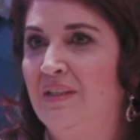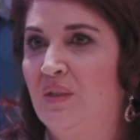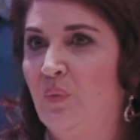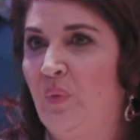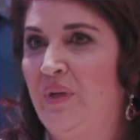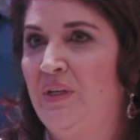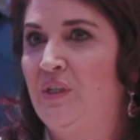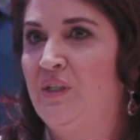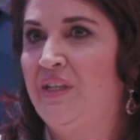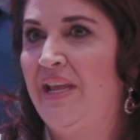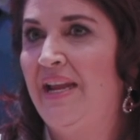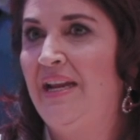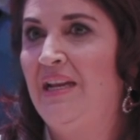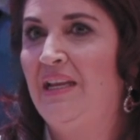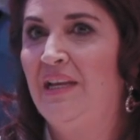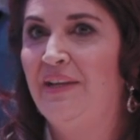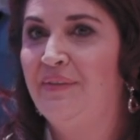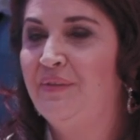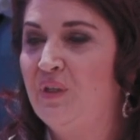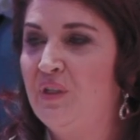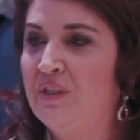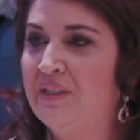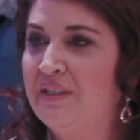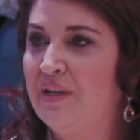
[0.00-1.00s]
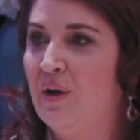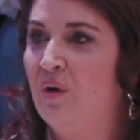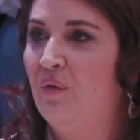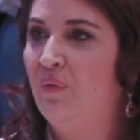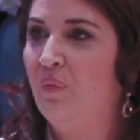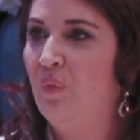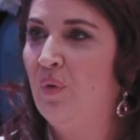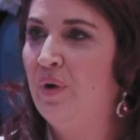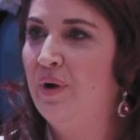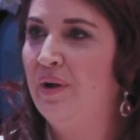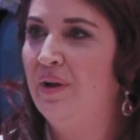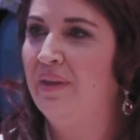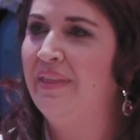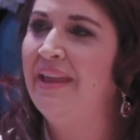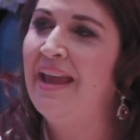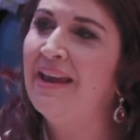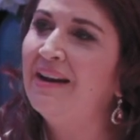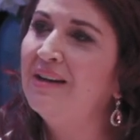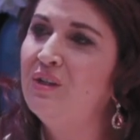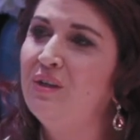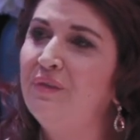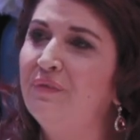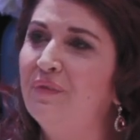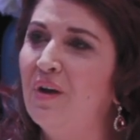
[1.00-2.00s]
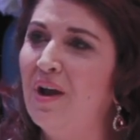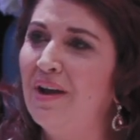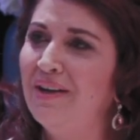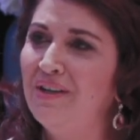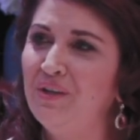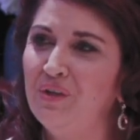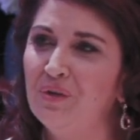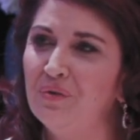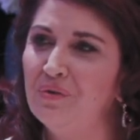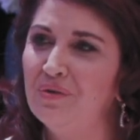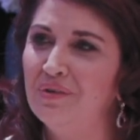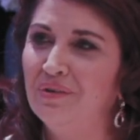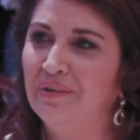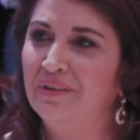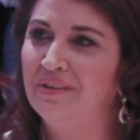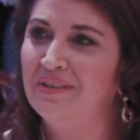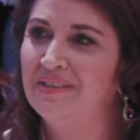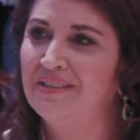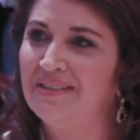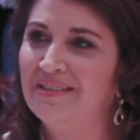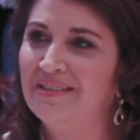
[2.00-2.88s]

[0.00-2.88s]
which then gives you self-worth. How did you find yours?